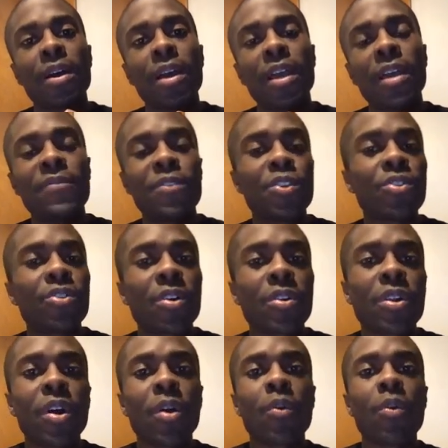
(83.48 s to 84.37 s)
if you don't
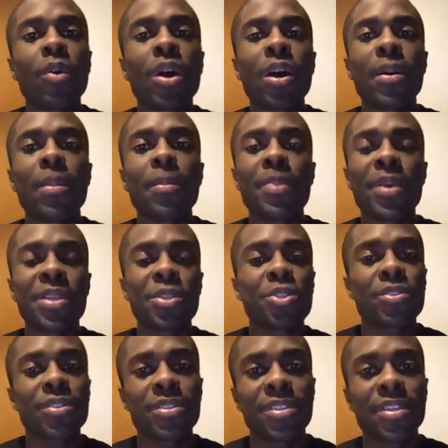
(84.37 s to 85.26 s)
know what
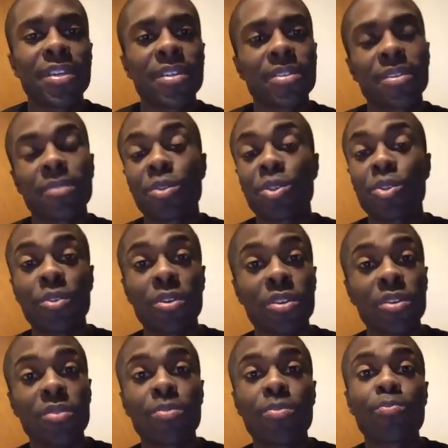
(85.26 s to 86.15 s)
Pinterest is, I'm sure
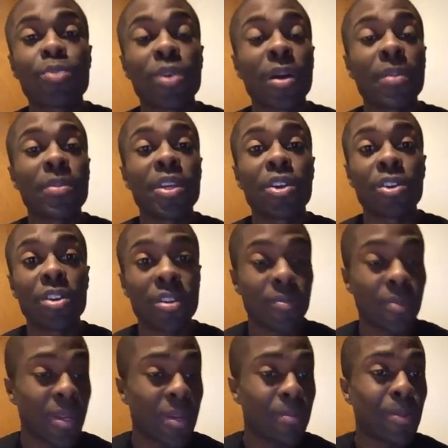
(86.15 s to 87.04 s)
you've probably heard
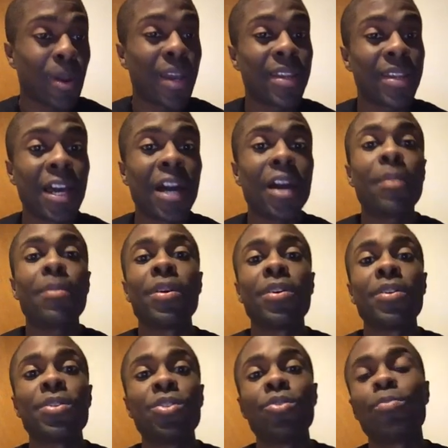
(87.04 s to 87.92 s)
of it by now,
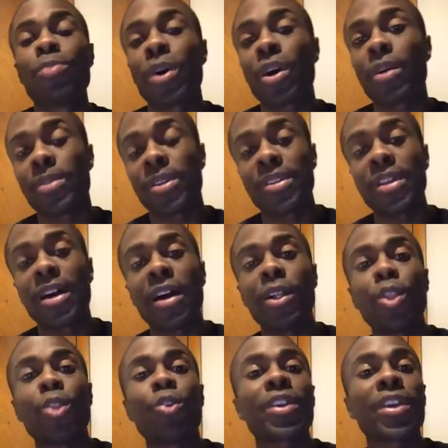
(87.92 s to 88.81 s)
but you're probably
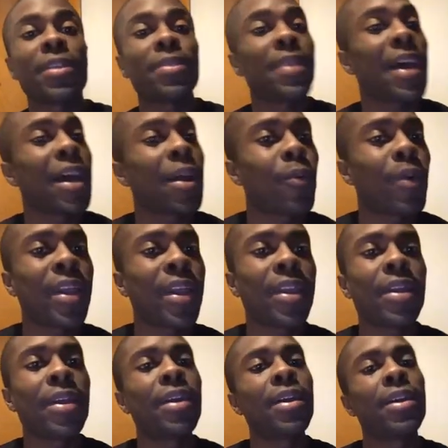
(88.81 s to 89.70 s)
not looking that
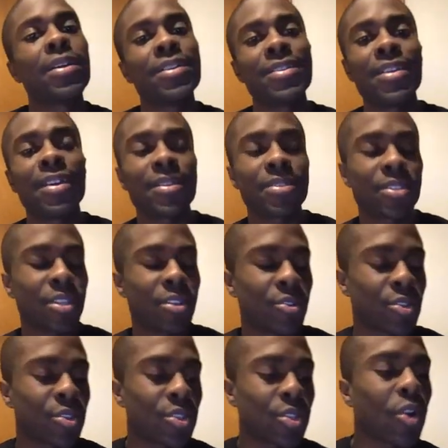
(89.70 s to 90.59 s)
way. Yes,
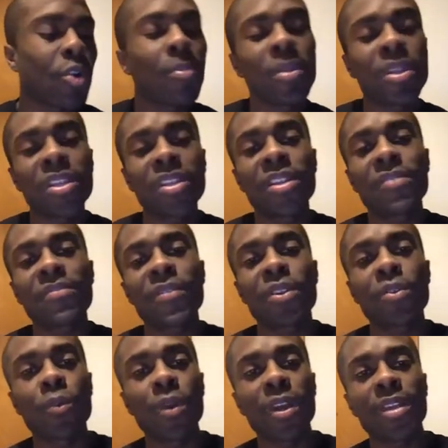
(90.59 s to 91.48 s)
there's so many
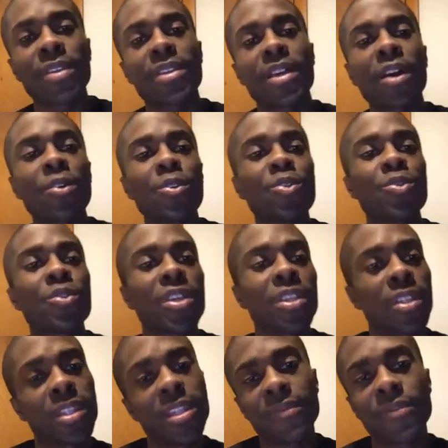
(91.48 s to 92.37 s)
different ways how you
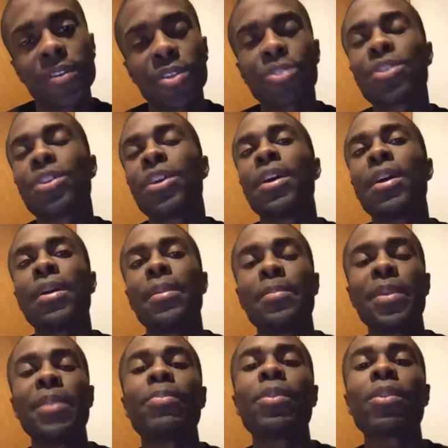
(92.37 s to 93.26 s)
can leverage.
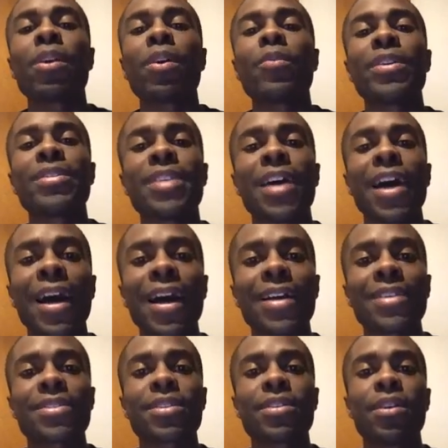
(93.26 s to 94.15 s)
People always
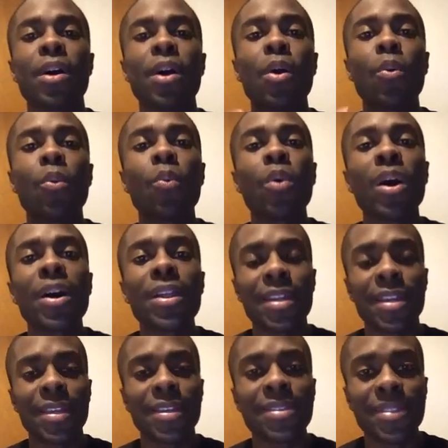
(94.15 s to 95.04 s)
ask, what
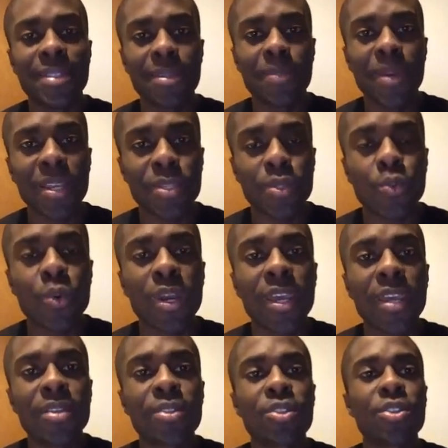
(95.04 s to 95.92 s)
is the best
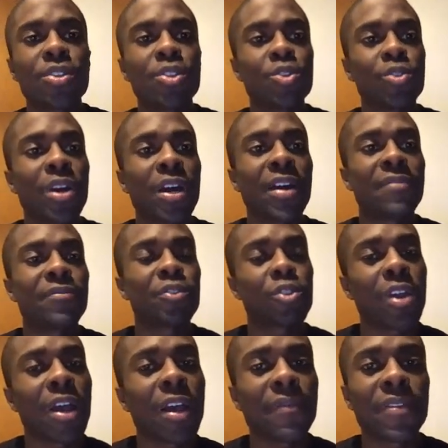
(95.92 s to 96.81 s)
way to drive
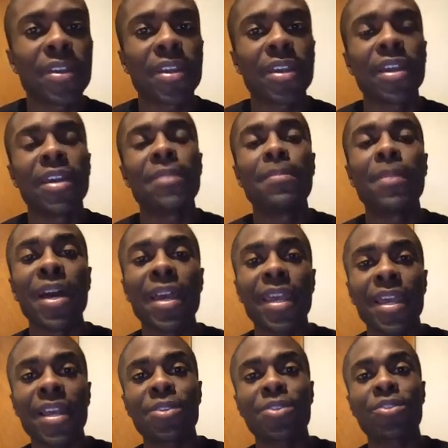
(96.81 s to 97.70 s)
traffic? And my
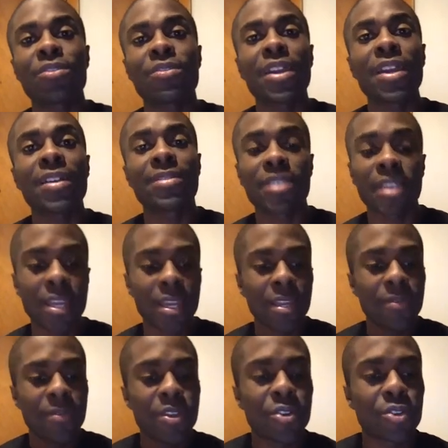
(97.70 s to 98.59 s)
answer is,
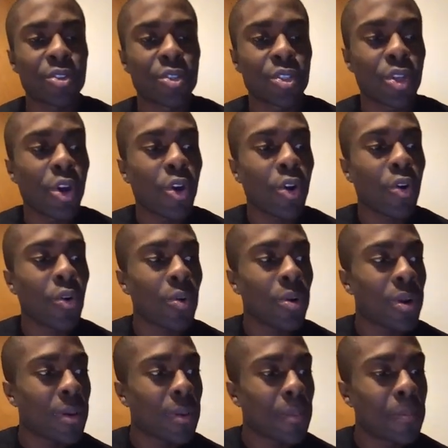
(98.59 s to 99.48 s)
there's no
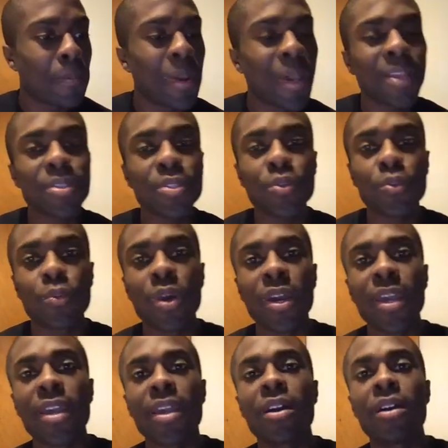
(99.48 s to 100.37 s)
best
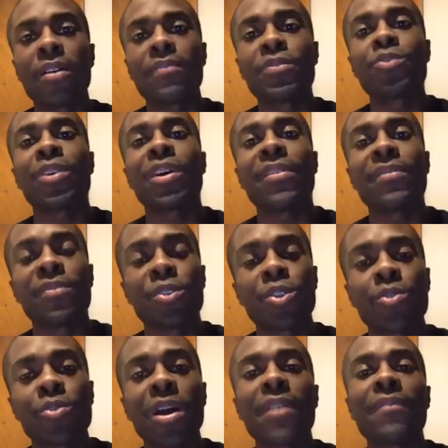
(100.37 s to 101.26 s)
way of driving
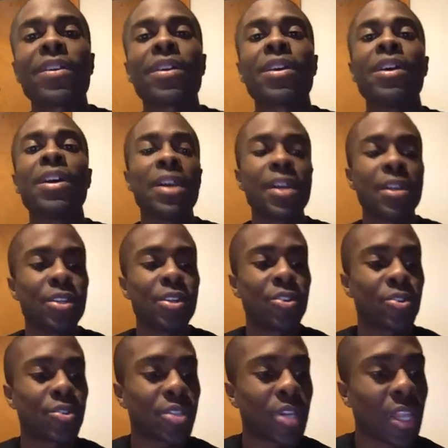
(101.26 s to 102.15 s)
traffic.
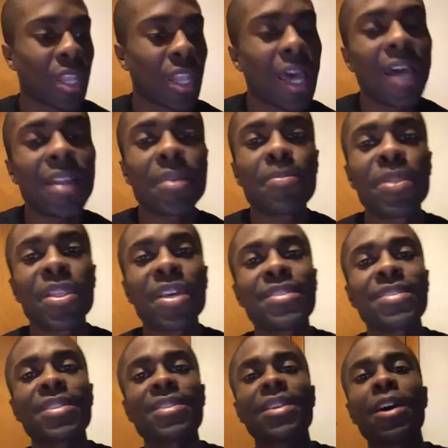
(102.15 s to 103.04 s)
There's a lot of
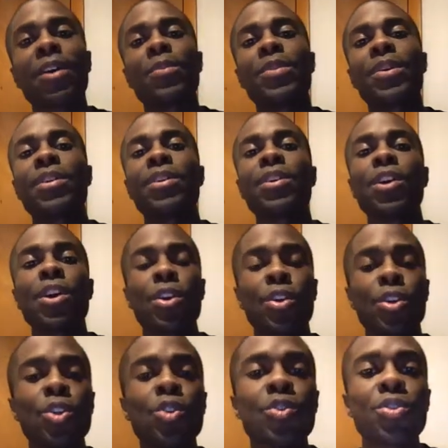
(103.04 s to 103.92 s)
places out there.
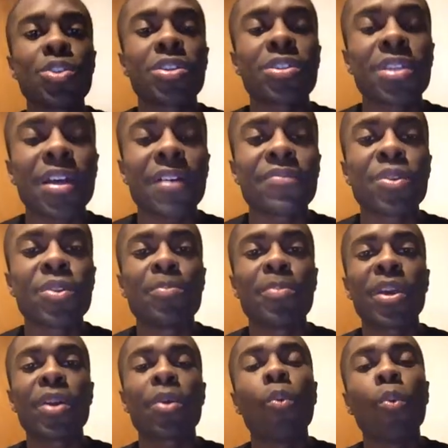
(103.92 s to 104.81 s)
You just have to
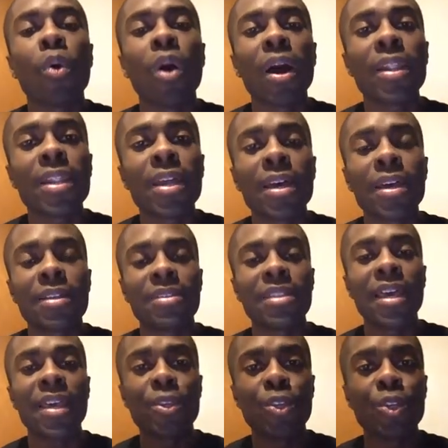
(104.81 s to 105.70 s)
pick one
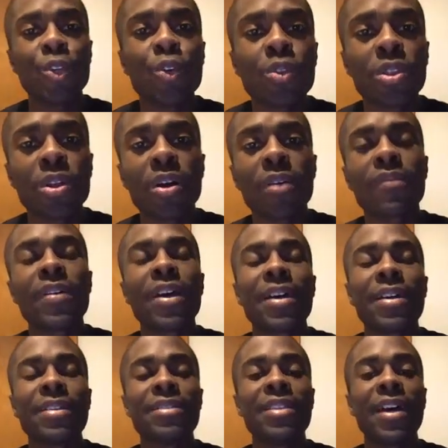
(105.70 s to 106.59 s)
that you love,
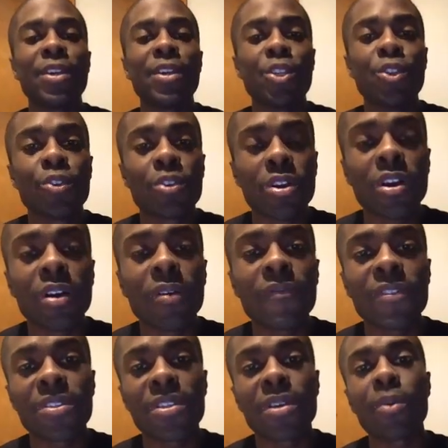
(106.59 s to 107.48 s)
that you're
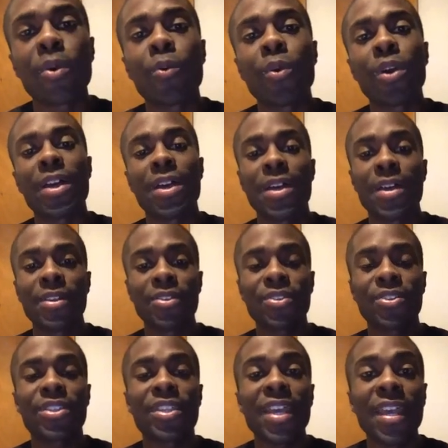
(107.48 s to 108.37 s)
comfortable with.
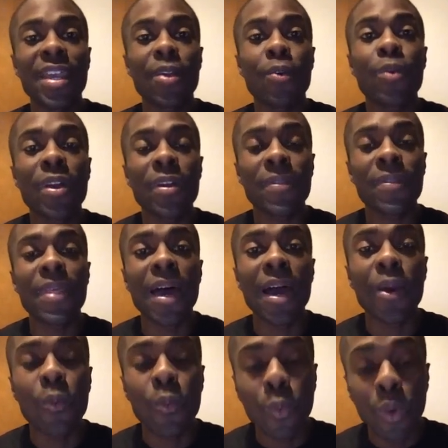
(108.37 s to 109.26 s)
Stay with
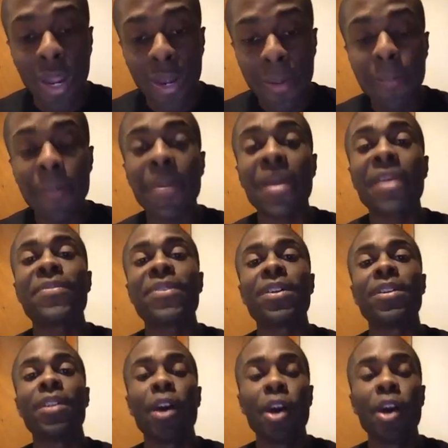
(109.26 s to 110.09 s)
that one method.